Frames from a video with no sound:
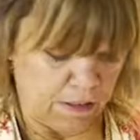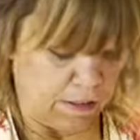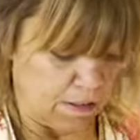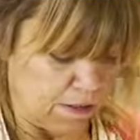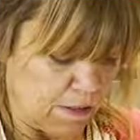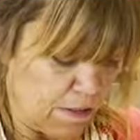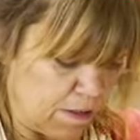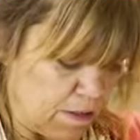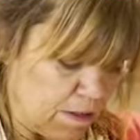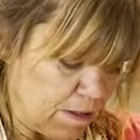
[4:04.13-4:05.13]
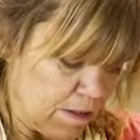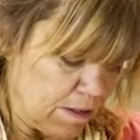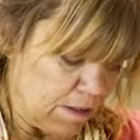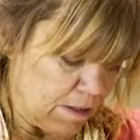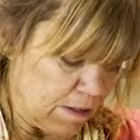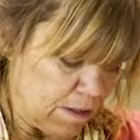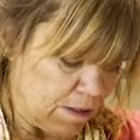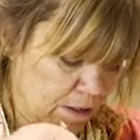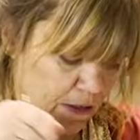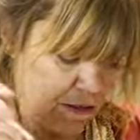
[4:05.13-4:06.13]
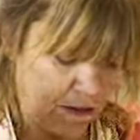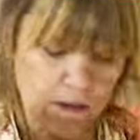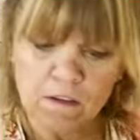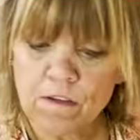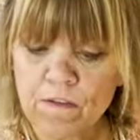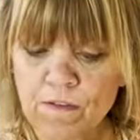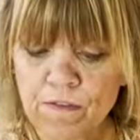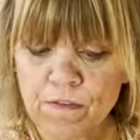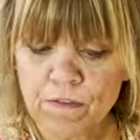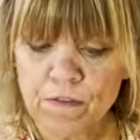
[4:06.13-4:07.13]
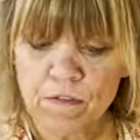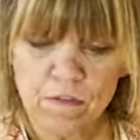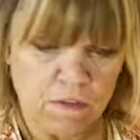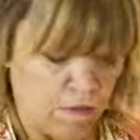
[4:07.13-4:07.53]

Nobody speaks.